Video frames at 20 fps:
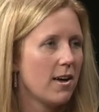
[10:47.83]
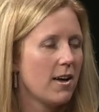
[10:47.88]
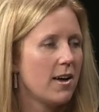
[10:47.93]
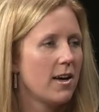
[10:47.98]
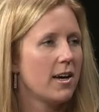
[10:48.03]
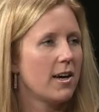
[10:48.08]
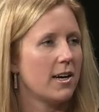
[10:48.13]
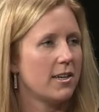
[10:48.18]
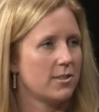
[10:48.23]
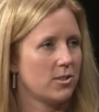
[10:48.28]

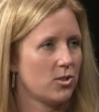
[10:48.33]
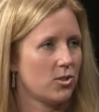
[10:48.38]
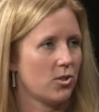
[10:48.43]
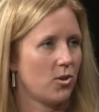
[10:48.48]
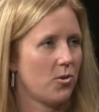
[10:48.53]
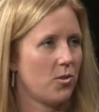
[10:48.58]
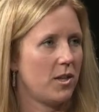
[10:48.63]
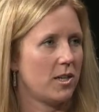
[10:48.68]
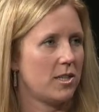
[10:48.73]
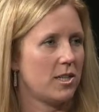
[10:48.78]
Right. And
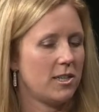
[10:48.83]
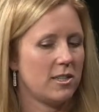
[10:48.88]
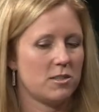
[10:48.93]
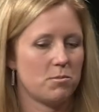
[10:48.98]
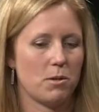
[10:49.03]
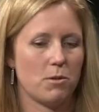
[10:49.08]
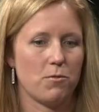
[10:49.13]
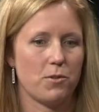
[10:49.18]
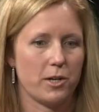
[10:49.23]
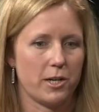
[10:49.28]
so the T has
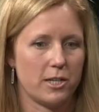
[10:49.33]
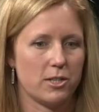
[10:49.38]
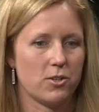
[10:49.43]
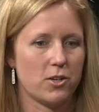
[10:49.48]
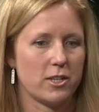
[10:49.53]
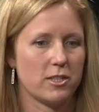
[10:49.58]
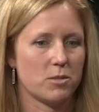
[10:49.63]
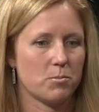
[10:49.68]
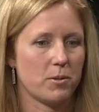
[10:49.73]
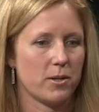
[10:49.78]
been very
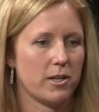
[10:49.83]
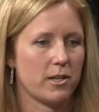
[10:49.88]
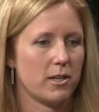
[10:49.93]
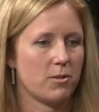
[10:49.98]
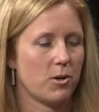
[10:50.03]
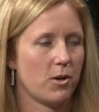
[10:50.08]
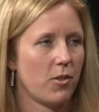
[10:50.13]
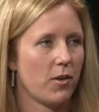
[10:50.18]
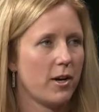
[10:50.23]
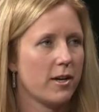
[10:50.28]

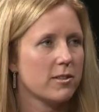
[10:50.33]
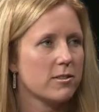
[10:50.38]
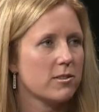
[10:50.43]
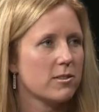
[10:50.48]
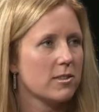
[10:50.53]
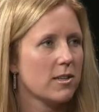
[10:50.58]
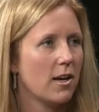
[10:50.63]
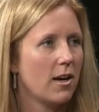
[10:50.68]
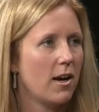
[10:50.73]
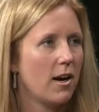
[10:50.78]
transparent with
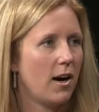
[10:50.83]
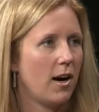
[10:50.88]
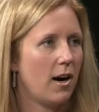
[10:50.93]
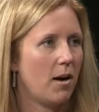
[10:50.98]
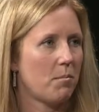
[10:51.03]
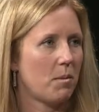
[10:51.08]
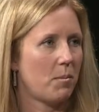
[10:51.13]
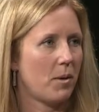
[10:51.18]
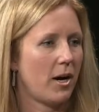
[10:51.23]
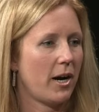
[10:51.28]
us
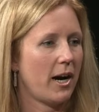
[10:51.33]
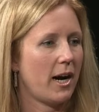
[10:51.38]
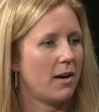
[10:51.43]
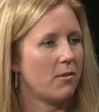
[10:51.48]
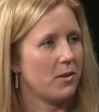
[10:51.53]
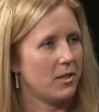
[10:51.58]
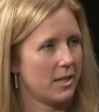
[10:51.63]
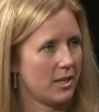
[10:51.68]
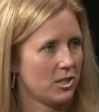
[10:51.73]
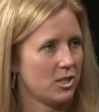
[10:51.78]
um, about
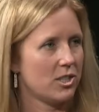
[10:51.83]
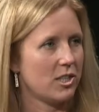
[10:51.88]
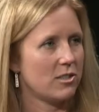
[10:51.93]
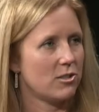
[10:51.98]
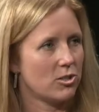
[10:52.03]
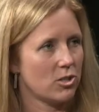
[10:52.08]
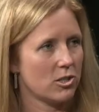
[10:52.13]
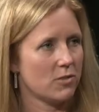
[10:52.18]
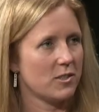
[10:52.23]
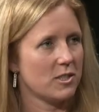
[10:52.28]
having actually a
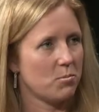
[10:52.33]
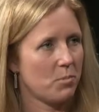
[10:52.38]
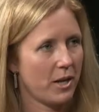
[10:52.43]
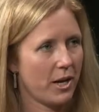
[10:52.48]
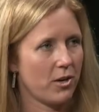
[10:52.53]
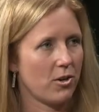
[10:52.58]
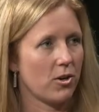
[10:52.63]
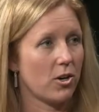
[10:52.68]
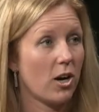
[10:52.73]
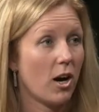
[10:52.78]
service
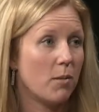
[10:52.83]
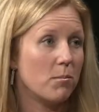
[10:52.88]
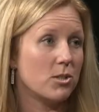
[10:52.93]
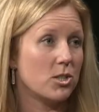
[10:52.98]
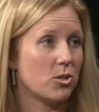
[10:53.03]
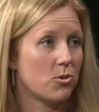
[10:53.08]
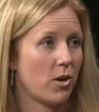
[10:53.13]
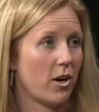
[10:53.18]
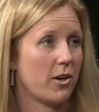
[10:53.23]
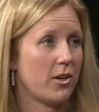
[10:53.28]
planner come
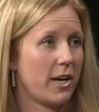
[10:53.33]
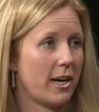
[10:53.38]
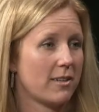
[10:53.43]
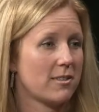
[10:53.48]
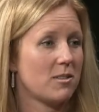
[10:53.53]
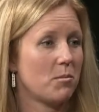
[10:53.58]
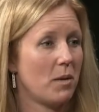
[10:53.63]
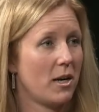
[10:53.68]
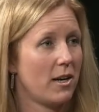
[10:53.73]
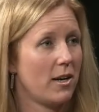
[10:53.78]
to our
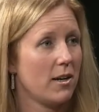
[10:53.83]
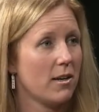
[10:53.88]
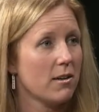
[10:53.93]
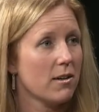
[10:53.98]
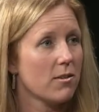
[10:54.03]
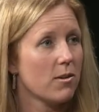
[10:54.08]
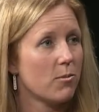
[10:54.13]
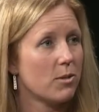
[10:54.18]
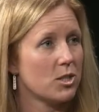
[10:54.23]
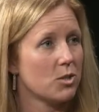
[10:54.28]
next meeting,
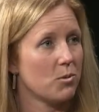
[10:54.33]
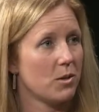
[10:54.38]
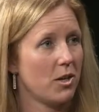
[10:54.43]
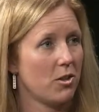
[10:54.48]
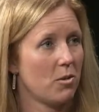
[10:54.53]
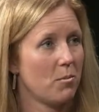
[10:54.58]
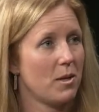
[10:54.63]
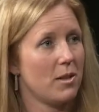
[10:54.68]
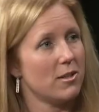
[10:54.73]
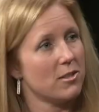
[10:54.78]
which will okay. Oh,
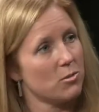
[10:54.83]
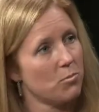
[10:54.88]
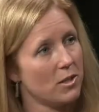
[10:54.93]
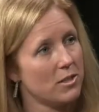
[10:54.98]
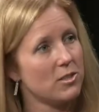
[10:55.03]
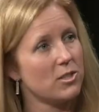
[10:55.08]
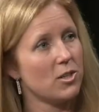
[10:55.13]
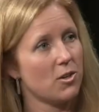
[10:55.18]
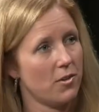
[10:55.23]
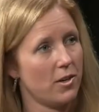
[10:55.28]
either be this
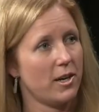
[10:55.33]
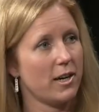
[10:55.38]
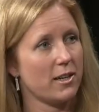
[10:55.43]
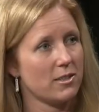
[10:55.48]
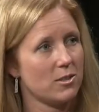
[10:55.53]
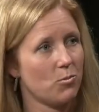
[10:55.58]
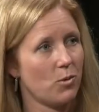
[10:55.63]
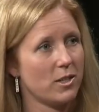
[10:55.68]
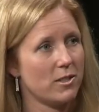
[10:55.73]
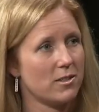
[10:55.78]
Wednesday or the
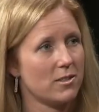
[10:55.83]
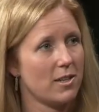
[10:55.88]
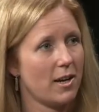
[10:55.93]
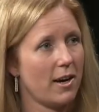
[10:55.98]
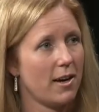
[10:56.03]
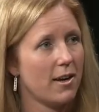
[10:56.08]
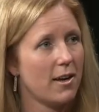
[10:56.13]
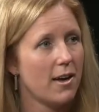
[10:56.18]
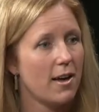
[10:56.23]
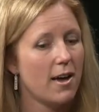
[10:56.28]
next
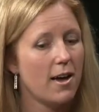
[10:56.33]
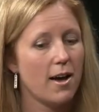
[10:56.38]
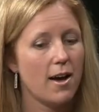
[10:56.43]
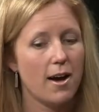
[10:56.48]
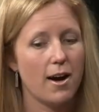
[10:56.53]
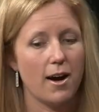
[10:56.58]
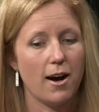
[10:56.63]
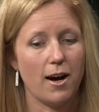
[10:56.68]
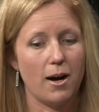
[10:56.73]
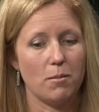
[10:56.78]
Wednesday,
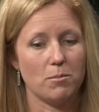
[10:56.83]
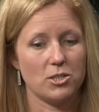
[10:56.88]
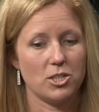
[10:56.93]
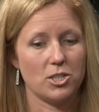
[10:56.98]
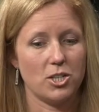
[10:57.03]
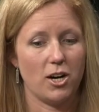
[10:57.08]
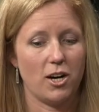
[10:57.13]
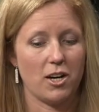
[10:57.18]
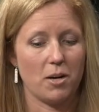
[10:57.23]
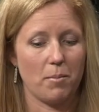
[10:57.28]
um, to
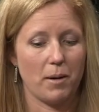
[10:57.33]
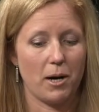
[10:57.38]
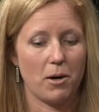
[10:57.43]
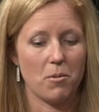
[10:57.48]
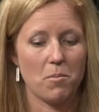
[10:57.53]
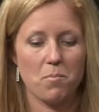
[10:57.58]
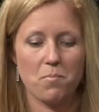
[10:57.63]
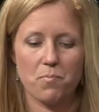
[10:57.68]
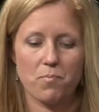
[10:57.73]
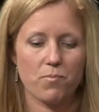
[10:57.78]
talk
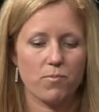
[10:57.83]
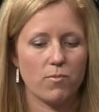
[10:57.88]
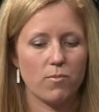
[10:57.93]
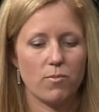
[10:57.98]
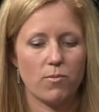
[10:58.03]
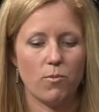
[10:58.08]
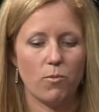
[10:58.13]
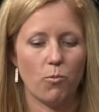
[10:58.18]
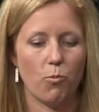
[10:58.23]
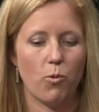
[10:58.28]
about
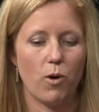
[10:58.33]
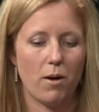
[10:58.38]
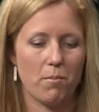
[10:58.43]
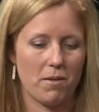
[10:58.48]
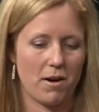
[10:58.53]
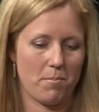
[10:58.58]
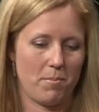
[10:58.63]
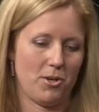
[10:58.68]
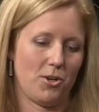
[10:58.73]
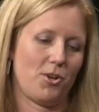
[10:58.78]
what
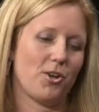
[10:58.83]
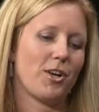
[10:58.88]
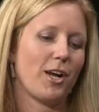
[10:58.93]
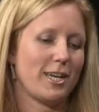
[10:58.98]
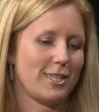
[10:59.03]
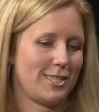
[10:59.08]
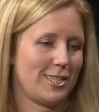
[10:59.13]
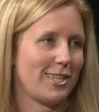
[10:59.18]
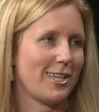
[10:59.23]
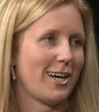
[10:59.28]
might be a good
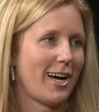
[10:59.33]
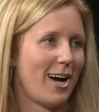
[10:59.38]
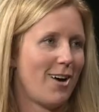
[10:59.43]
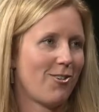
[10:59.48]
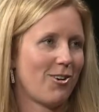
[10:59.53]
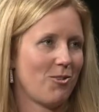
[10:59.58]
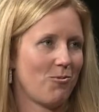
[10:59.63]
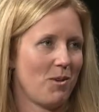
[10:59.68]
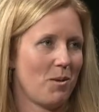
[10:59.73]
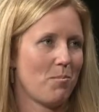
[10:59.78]
idea. How
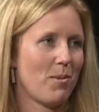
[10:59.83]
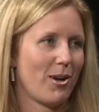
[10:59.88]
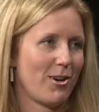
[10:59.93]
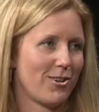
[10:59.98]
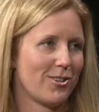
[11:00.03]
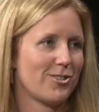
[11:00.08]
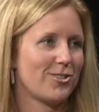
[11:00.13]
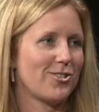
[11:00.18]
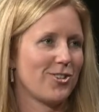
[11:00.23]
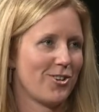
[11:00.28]
can we
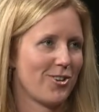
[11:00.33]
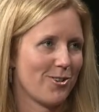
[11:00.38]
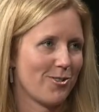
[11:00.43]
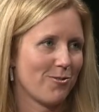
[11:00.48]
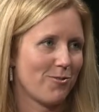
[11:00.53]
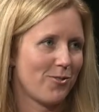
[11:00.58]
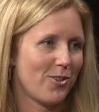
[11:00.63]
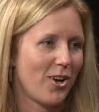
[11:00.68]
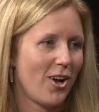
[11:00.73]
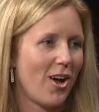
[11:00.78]
better
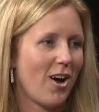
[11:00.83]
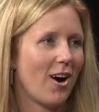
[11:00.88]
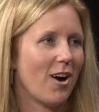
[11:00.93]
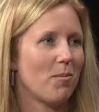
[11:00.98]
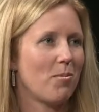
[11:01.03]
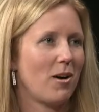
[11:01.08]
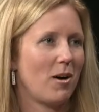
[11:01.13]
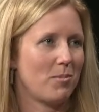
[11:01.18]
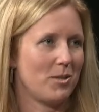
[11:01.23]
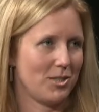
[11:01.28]
serve mm -hmm. our
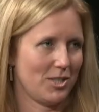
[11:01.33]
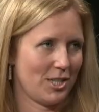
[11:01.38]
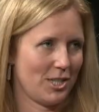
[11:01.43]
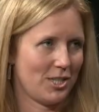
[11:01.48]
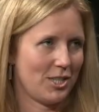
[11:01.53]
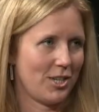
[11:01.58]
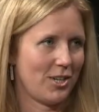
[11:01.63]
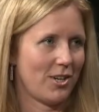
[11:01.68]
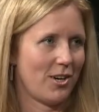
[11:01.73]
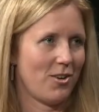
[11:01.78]
mm-hmm.
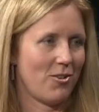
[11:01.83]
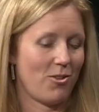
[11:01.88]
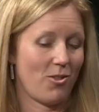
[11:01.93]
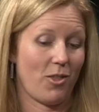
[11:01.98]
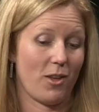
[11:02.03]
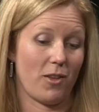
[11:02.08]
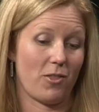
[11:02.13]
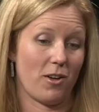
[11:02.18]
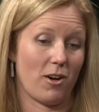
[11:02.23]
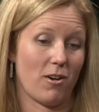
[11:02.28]
population? And I know
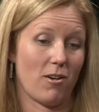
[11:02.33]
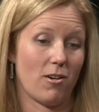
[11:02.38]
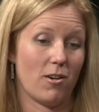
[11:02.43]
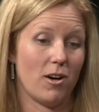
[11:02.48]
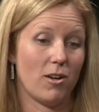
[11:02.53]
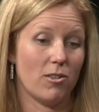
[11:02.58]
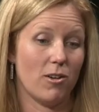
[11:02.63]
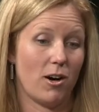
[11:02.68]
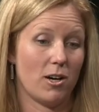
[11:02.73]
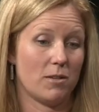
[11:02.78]
that there are
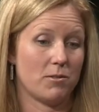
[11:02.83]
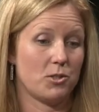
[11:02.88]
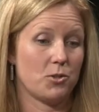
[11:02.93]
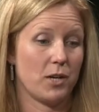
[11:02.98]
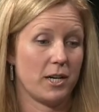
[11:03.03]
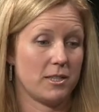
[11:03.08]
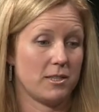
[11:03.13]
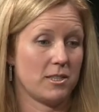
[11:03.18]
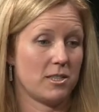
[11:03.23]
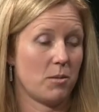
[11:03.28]
a lot of
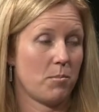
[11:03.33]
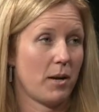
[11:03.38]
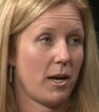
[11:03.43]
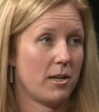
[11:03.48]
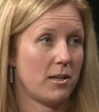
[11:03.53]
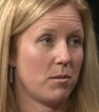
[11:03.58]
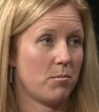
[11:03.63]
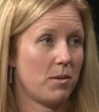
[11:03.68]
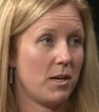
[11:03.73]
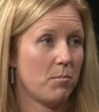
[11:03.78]
transit
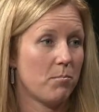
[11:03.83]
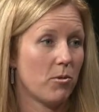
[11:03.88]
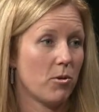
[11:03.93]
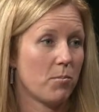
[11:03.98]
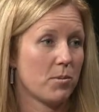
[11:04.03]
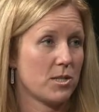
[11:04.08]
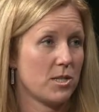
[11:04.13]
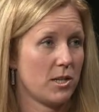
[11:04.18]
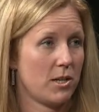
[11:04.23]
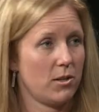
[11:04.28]
dependent people,
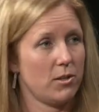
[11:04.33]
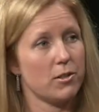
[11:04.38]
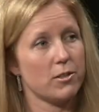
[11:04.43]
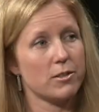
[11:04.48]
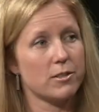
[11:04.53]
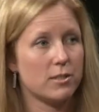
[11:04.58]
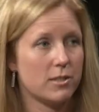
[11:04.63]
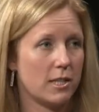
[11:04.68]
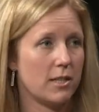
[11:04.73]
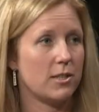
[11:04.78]

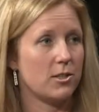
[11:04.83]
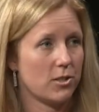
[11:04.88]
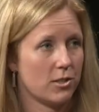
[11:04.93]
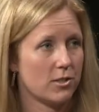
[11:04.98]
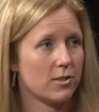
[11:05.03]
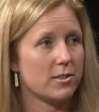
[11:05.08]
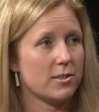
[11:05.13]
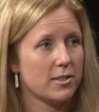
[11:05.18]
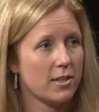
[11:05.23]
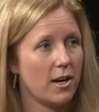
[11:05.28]
particular
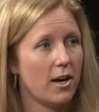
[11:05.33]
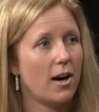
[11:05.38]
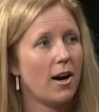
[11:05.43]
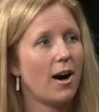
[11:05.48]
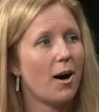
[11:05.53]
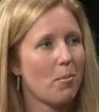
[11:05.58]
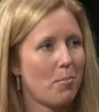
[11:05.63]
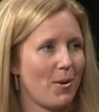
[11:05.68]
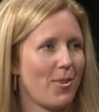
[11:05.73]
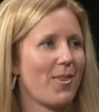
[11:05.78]
seniors
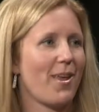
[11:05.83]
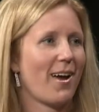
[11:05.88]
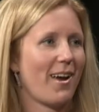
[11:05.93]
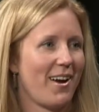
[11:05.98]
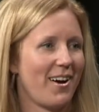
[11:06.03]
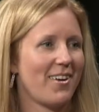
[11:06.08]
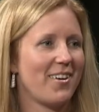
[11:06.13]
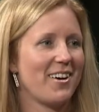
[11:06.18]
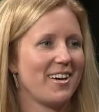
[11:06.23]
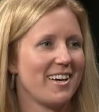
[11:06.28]
up in that
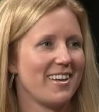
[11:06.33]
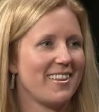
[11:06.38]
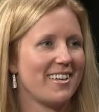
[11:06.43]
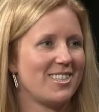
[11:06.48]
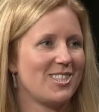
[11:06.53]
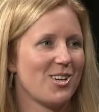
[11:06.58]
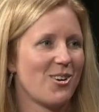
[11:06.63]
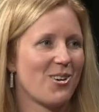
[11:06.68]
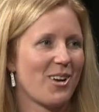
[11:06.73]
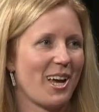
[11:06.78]
area
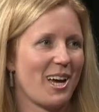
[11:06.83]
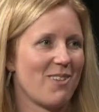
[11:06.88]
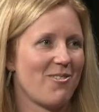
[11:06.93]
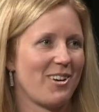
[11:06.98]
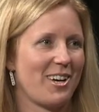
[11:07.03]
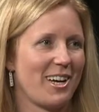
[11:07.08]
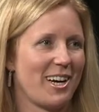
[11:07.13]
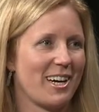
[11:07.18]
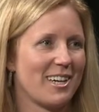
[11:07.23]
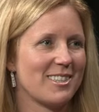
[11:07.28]
that don't have
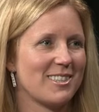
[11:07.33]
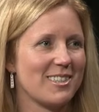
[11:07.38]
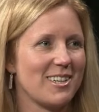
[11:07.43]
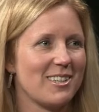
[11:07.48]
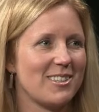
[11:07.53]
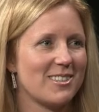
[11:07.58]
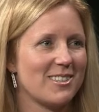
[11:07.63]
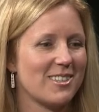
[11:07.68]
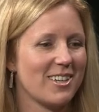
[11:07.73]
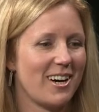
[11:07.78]
any
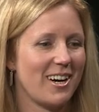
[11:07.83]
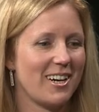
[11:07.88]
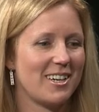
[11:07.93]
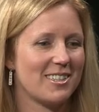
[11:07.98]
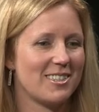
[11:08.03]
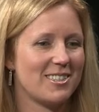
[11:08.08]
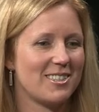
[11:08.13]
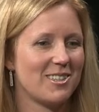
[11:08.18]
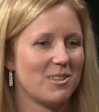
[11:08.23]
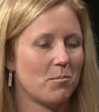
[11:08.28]
access yep. Uh,
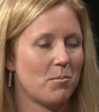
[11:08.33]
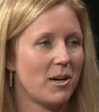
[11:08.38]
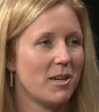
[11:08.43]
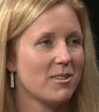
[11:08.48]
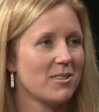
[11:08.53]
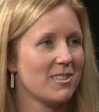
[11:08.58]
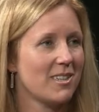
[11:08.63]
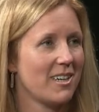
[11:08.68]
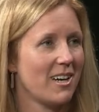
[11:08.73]
yep. to the bus.